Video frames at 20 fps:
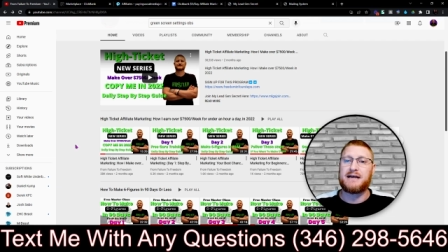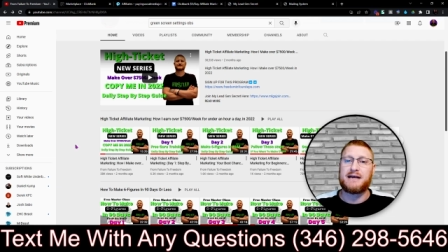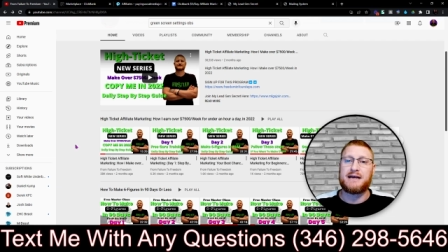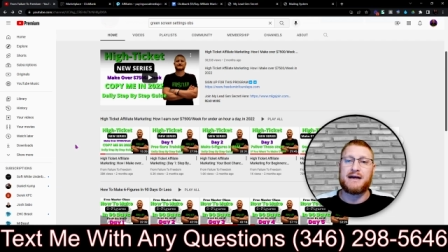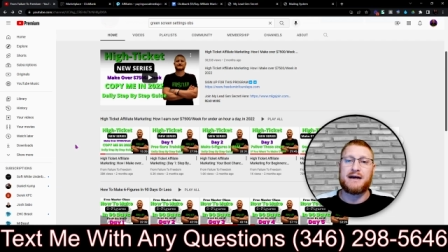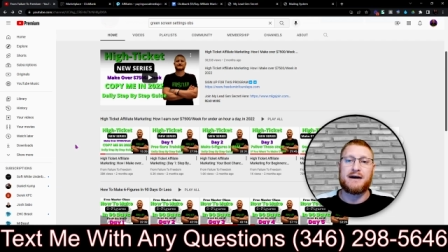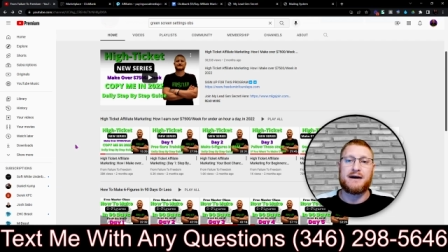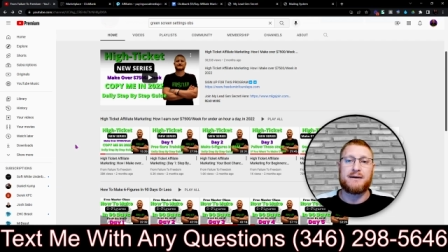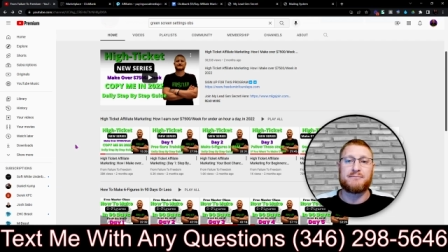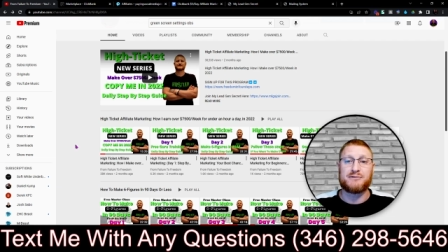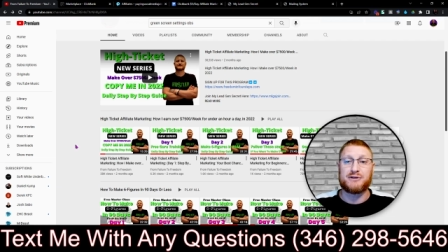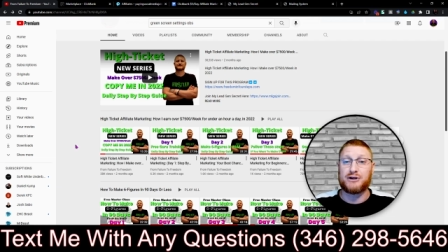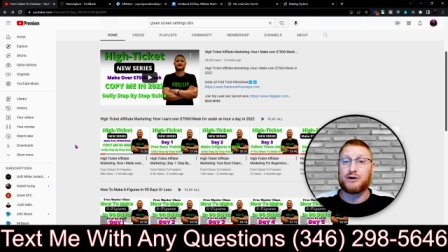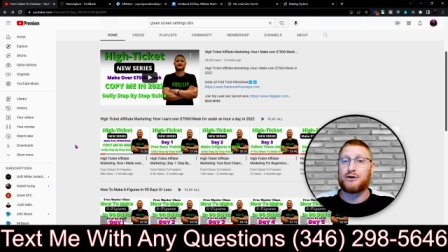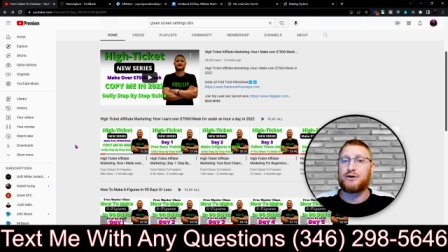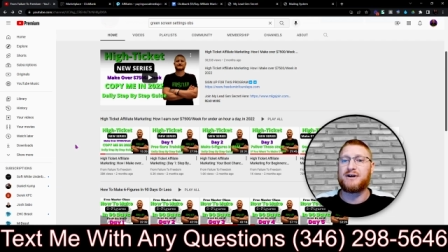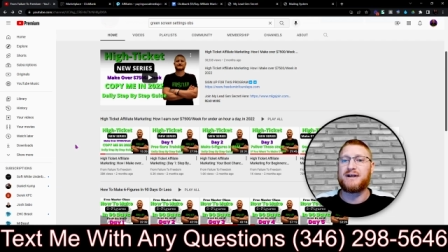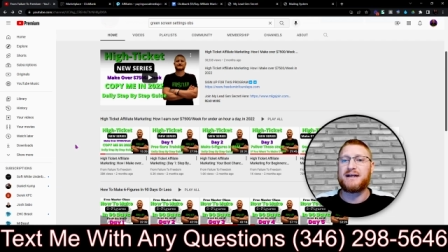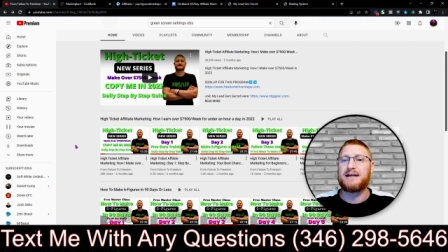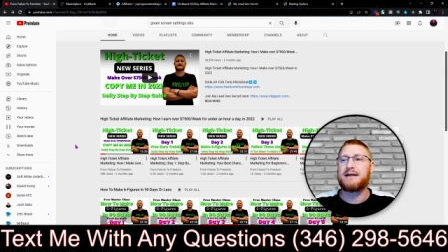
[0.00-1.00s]

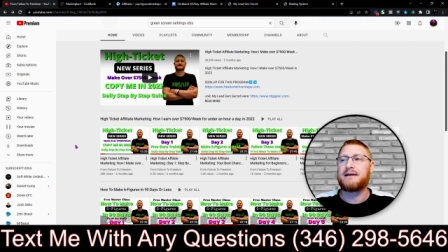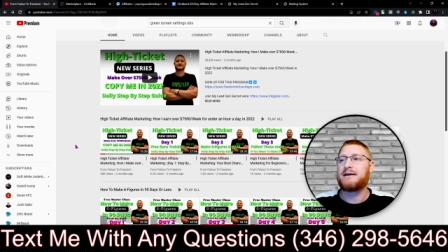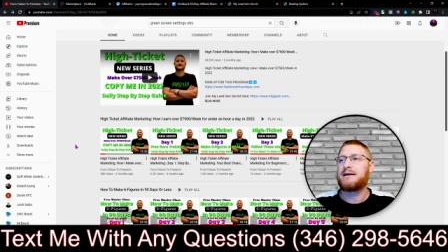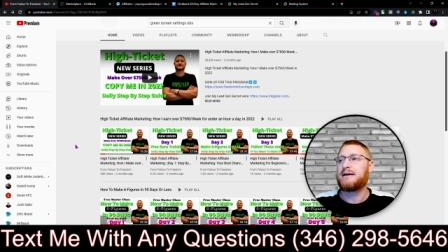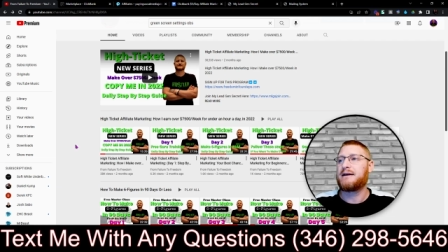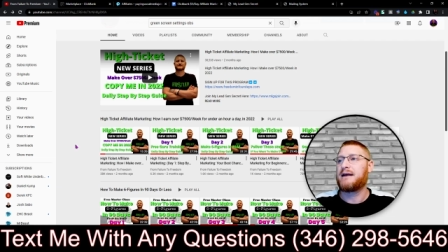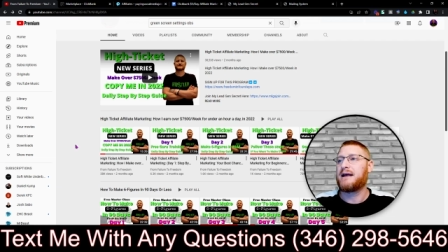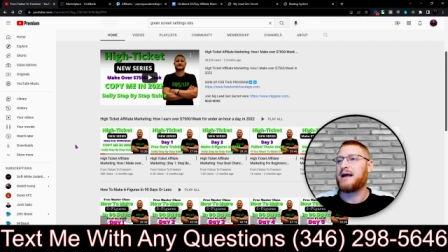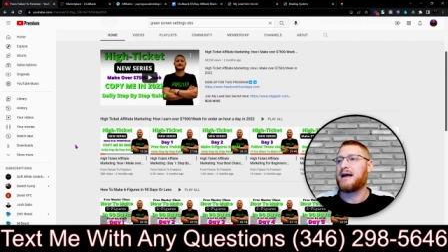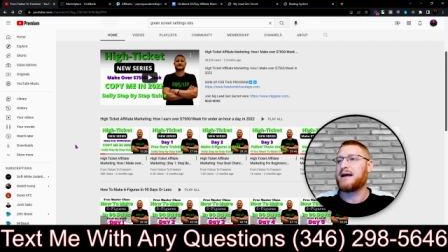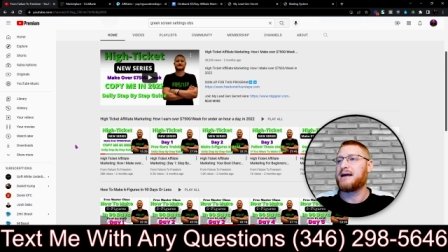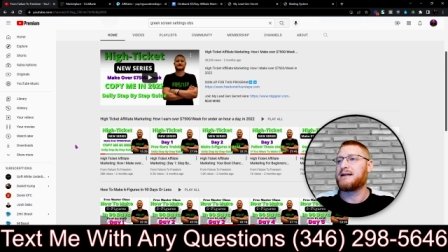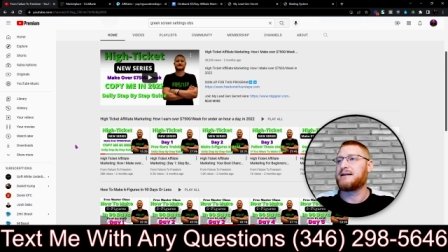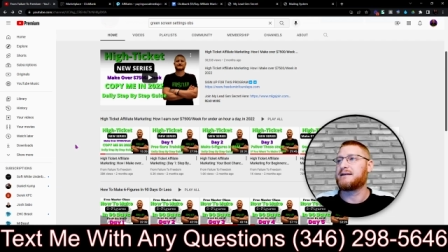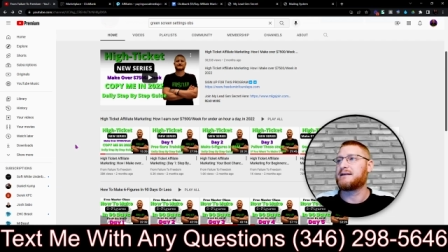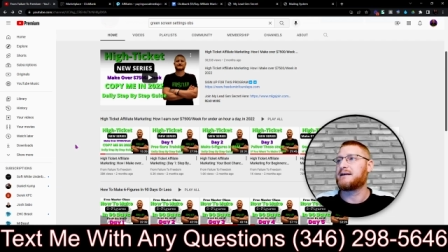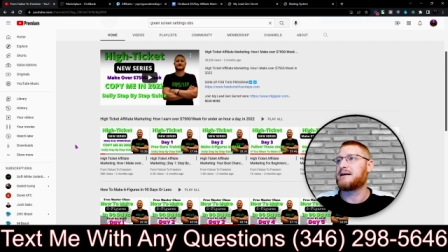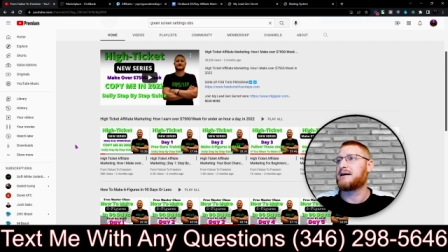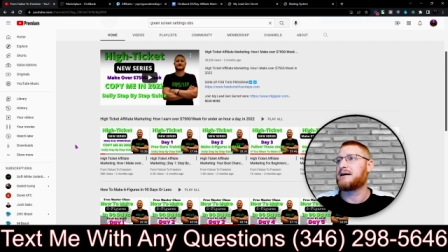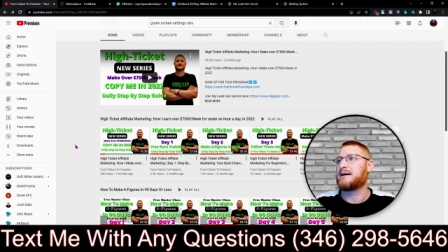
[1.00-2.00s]
learning,
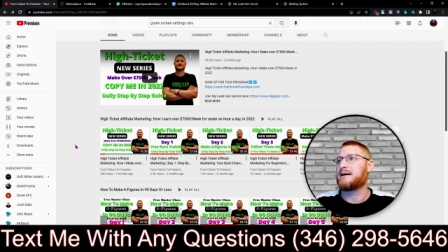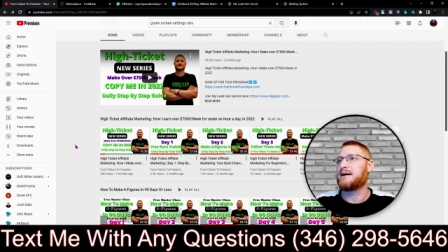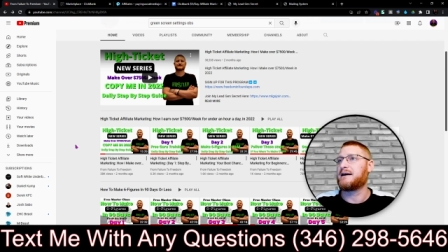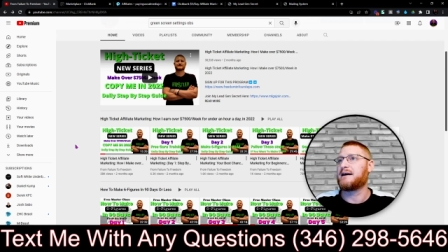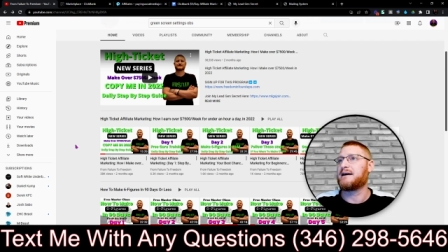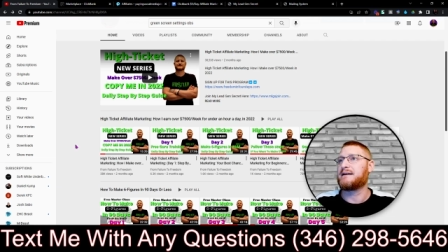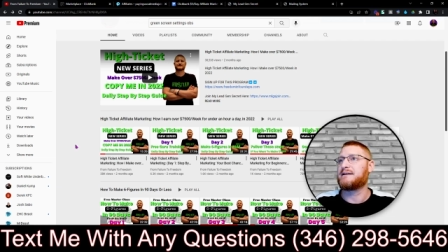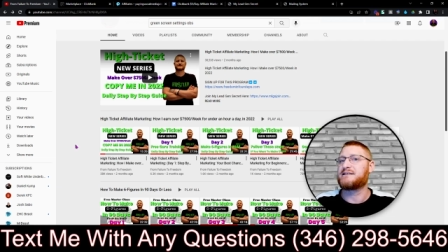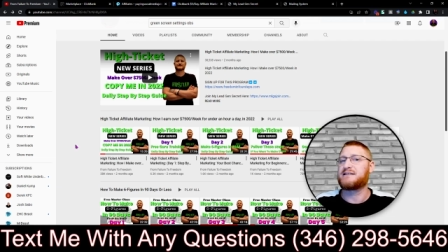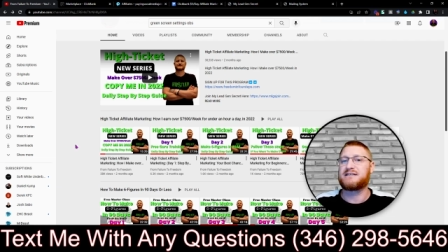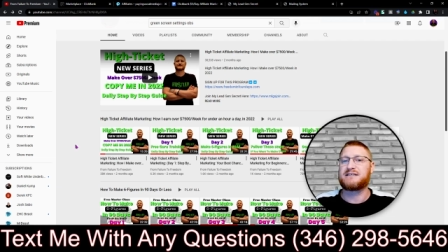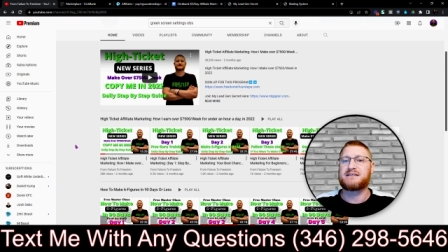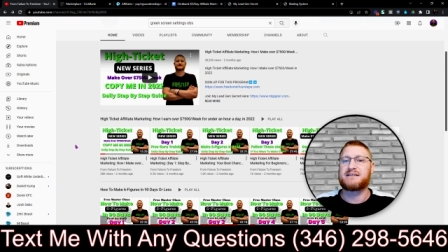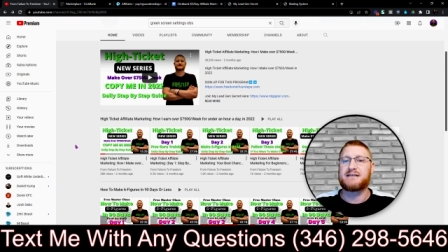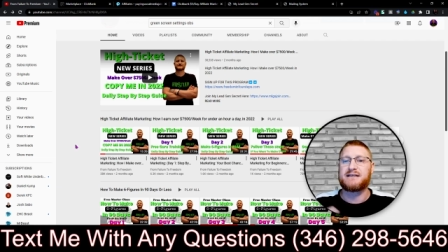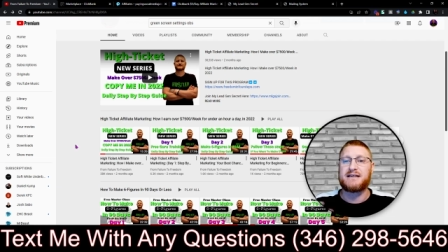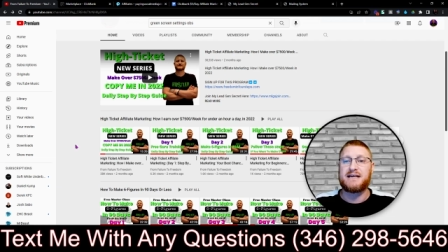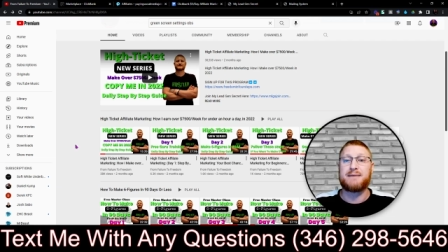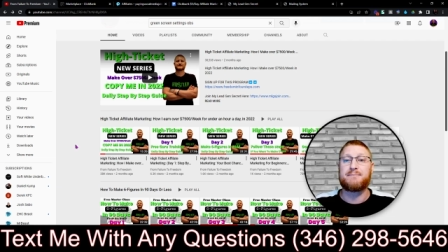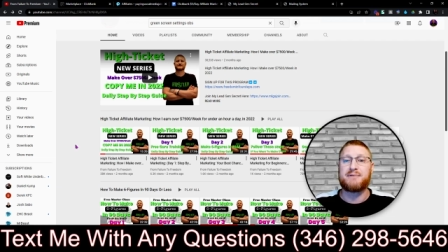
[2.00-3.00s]
and just
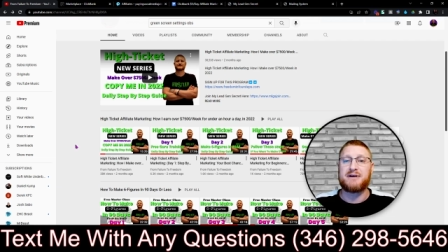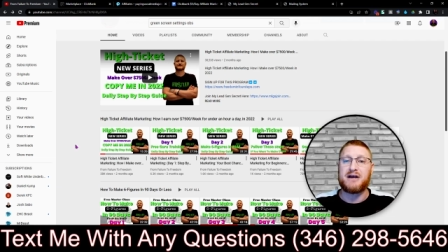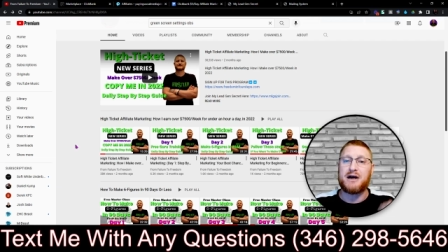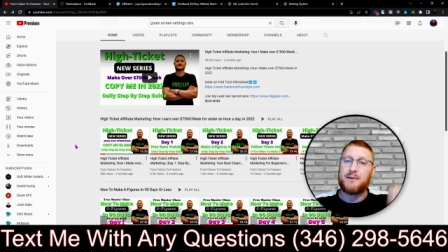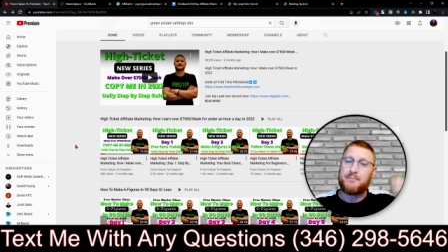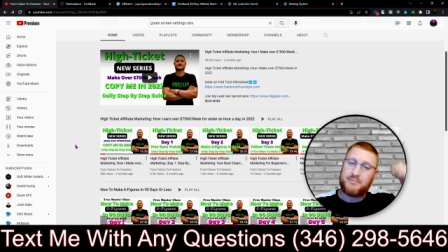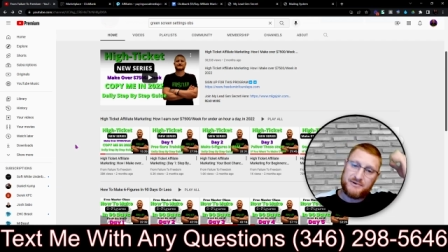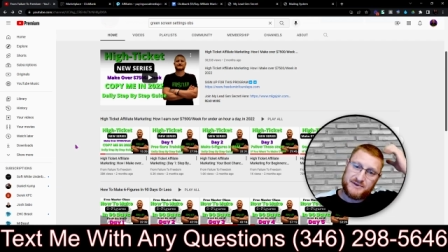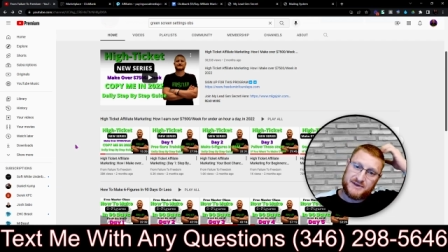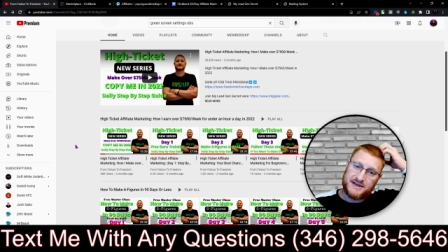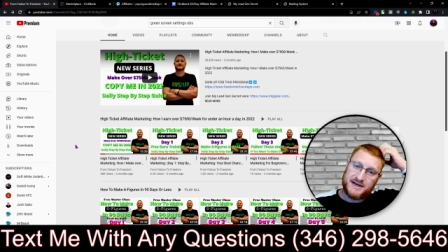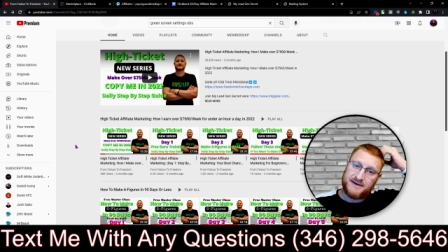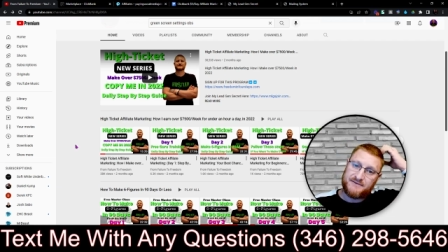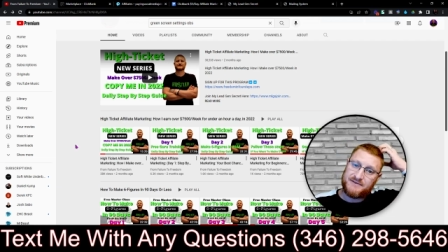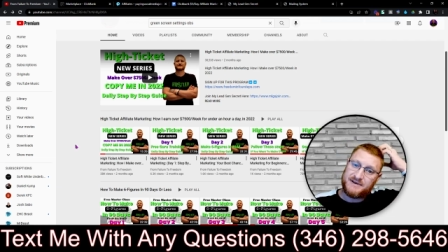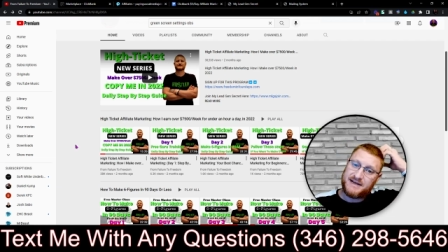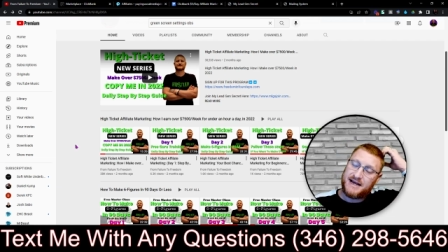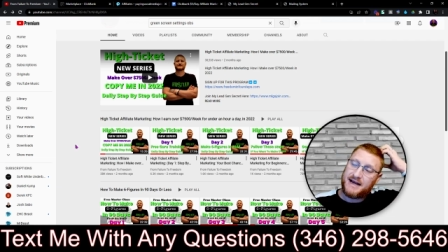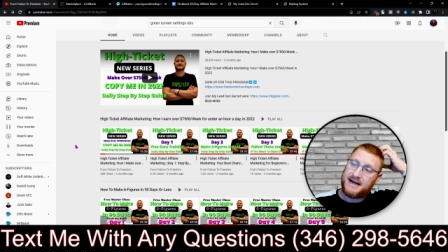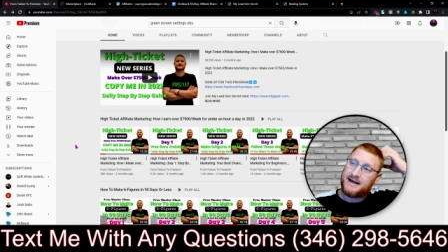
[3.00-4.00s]
keeping up with it every
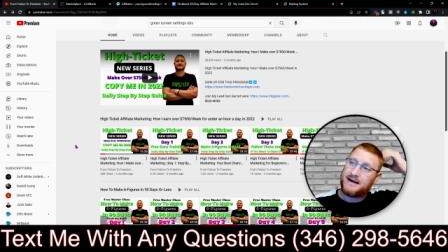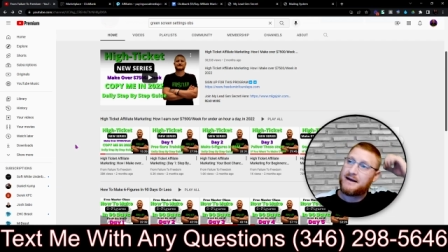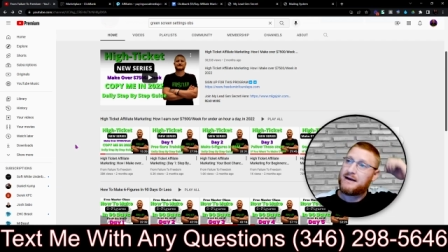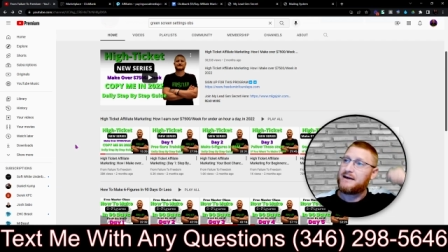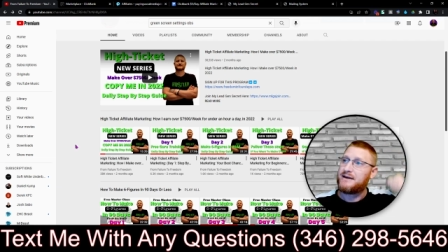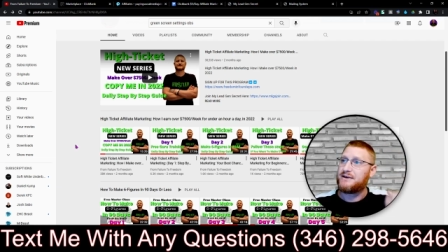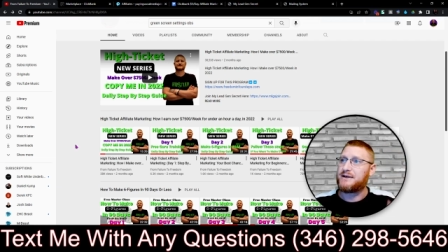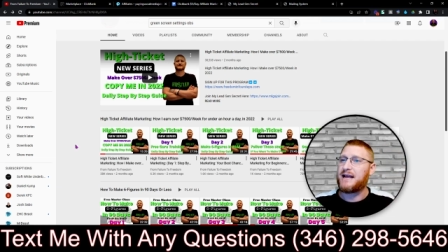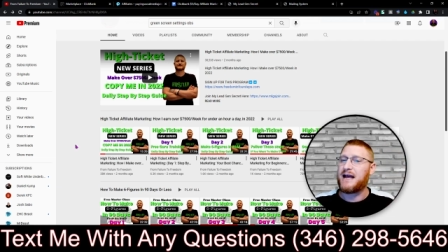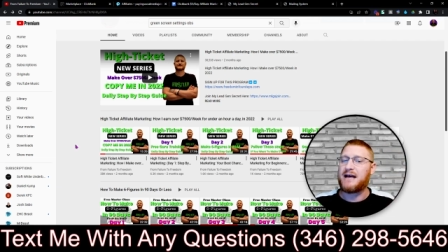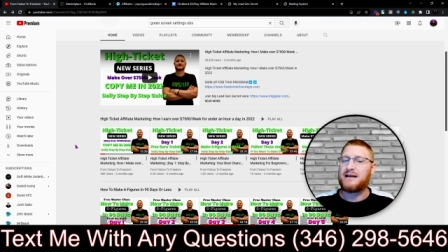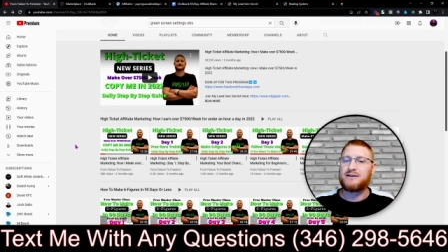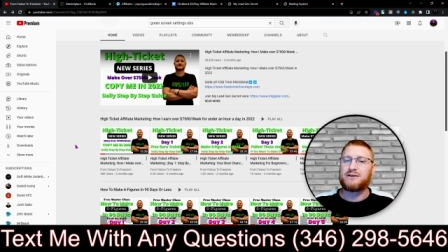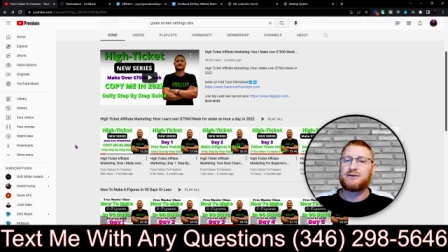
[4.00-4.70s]
day. You can't learn